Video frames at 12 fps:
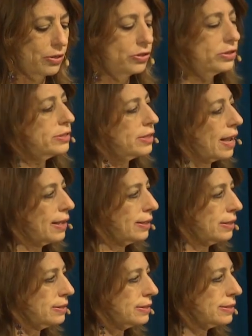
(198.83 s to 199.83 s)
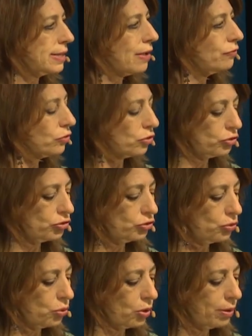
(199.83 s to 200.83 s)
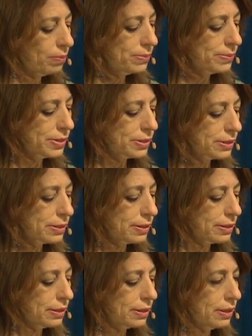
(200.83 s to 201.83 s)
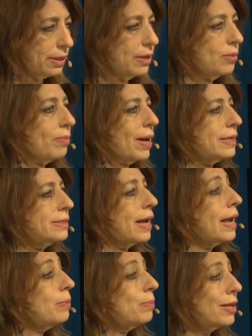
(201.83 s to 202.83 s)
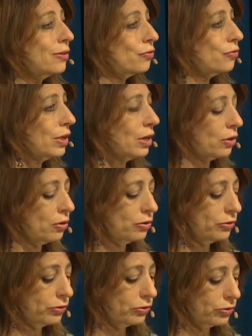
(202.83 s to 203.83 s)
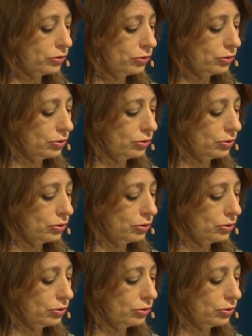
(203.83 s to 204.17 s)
The silence after storms, my typing fingers.